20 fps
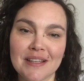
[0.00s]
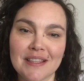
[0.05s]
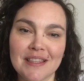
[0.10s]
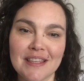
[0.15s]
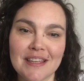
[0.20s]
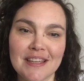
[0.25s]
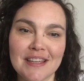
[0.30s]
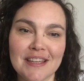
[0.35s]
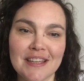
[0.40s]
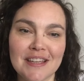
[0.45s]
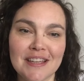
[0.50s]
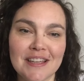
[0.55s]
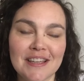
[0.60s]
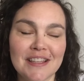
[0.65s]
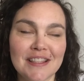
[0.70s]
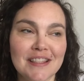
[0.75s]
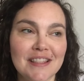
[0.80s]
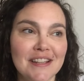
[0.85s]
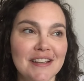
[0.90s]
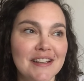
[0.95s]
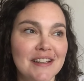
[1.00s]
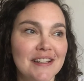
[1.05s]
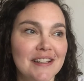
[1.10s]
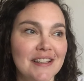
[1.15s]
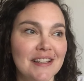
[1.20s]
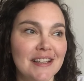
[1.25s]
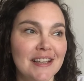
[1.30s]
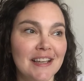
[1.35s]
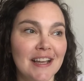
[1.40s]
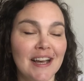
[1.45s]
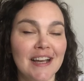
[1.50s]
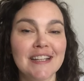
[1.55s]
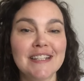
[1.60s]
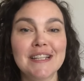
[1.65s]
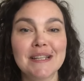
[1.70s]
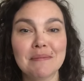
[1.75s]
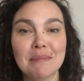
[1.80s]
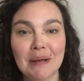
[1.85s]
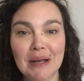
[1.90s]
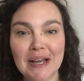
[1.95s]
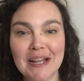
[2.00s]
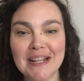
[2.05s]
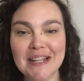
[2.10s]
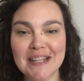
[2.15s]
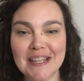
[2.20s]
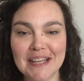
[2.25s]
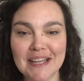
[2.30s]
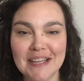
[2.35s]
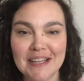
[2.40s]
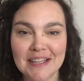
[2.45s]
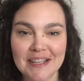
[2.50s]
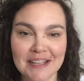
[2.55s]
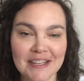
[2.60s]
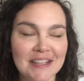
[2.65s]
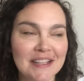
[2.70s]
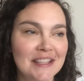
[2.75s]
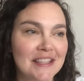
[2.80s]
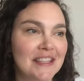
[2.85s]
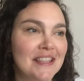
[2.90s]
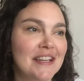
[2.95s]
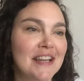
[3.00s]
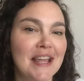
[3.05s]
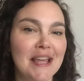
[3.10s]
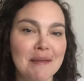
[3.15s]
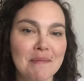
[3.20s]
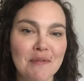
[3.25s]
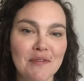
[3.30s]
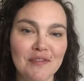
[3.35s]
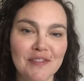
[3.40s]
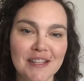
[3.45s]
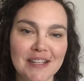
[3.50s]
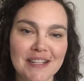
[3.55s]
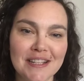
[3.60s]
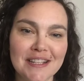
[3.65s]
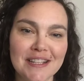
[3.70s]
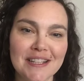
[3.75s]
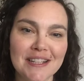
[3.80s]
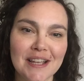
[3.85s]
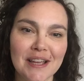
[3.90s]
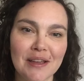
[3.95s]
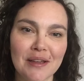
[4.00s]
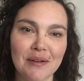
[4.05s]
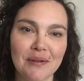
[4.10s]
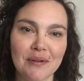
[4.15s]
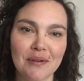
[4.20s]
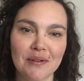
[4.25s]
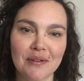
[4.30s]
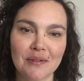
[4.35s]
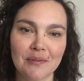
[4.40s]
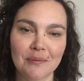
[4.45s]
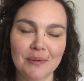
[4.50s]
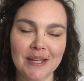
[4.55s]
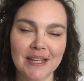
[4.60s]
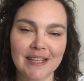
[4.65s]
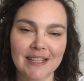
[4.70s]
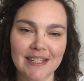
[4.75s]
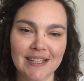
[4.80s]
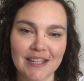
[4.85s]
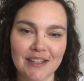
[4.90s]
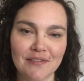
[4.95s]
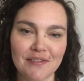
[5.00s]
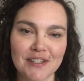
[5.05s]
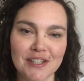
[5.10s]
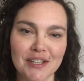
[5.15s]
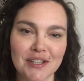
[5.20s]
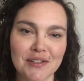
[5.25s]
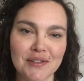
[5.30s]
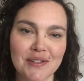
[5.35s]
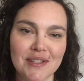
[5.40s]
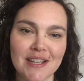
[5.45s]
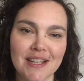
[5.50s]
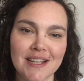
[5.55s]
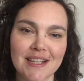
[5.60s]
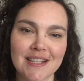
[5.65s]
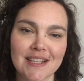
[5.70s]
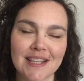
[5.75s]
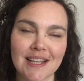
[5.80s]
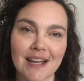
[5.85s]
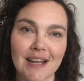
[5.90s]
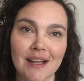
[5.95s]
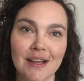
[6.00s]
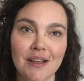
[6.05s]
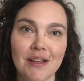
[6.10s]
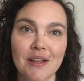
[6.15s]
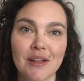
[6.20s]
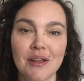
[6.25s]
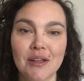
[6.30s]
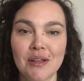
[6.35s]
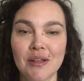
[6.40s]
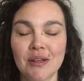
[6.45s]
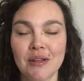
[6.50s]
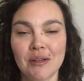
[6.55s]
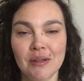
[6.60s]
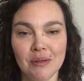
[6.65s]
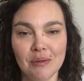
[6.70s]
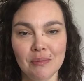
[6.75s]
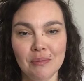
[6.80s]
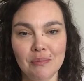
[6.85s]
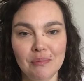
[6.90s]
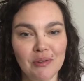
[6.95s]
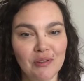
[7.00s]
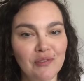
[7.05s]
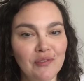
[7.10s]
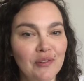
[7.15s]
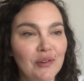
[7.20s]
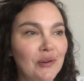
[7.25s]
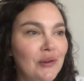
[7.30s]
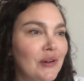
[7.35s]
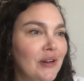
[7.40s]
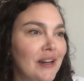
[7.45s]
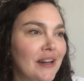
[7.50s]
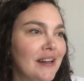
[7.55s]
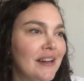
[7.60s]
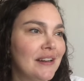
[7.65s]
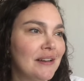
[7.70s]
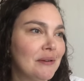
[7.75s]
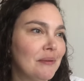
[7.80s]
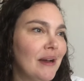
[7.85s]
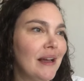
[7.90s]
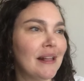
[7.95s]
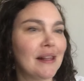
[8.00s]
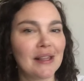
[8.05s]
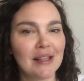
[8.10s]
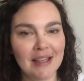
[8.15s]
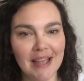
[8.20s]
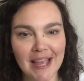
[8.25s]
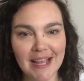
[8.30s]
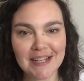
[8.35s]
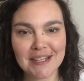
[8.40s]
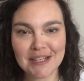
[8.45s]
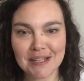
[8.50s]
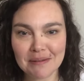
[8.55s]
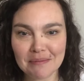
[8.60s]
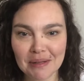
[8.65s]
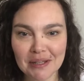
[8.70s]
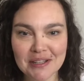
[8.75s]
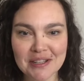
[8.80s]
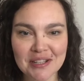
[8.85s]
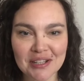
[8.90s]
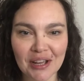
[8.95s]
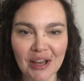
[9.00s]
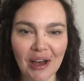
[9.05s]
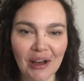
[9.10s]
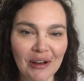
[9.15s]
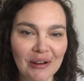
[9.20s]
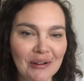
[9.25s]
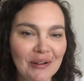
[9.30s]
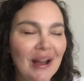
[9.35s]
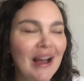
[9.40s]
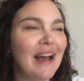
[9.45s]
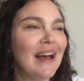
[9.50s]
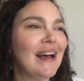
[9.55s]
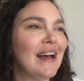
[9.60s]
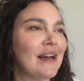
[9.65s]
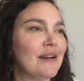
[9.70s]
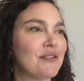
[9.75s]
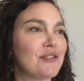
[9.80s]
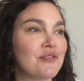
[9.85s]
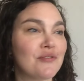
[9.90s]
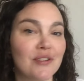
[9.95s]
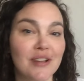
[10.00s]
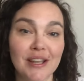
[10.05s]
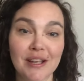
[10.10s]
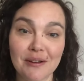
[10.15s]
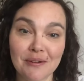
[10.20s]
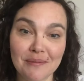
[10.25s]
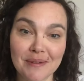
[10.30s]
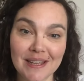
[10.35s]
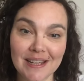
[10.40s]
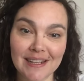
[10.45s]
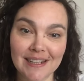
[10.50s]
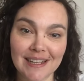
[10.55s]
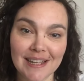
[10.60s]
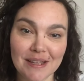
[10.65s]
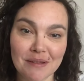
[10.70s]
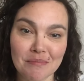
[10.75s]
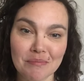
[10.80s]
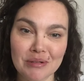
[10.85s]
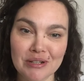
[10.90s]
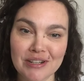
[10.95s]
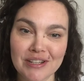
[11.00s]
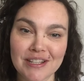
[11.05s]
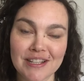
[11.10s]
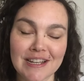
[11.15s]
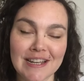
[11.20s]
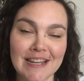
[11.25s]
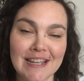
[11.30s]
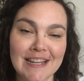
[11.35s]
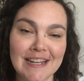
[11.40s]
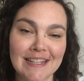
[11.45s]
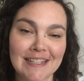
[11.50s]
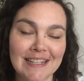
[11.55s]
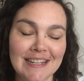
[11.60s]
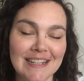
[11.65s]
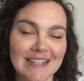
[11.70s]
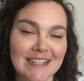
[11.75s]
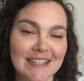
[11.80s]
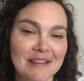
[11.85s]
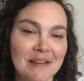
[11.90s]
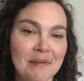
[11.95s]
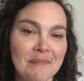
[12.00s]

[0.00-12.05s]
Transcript: the idea behind the name of these weekly videos is that before, well, 18 months ago, I was running a weekly in-person knit night,